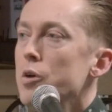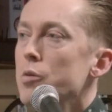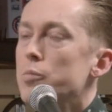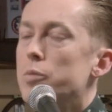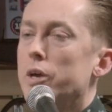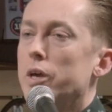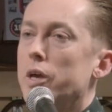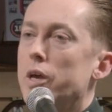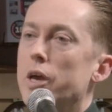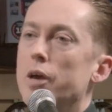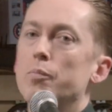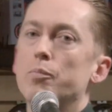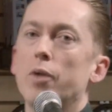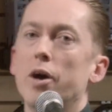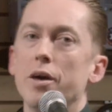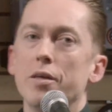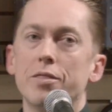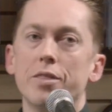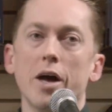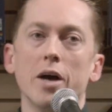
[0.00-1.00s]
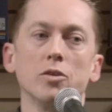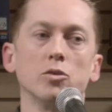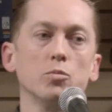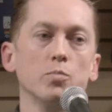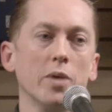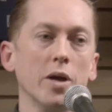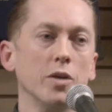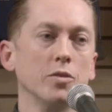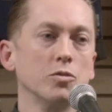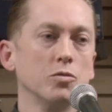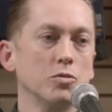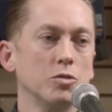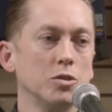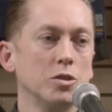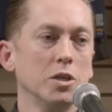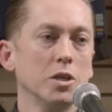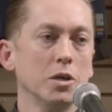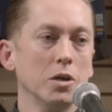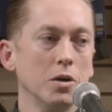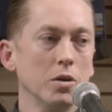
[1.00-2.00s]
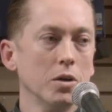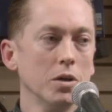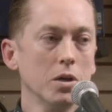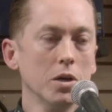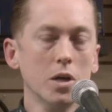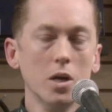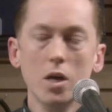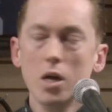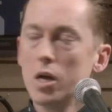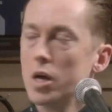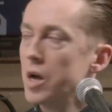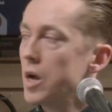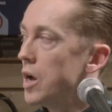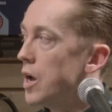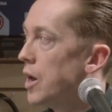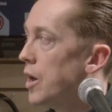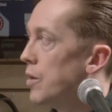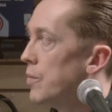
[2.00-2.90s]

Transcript: being hit by 1,000 pounds of steel. I